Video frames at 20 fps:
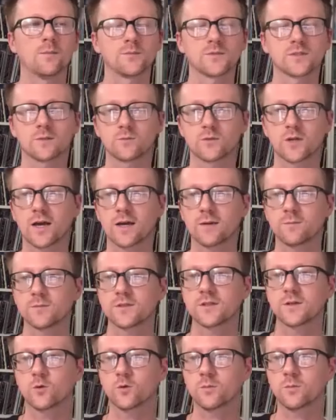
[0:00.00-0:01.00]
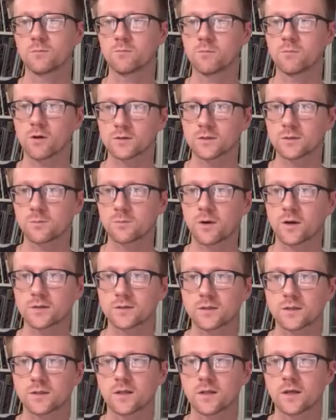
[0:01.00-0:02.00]
Sometimes there will be bald
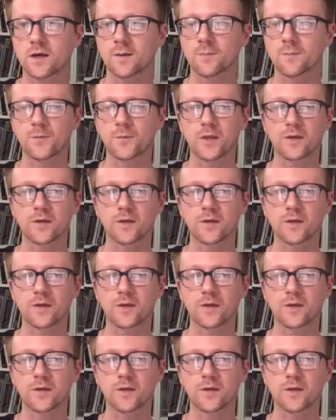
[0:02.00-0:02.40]
spots in them.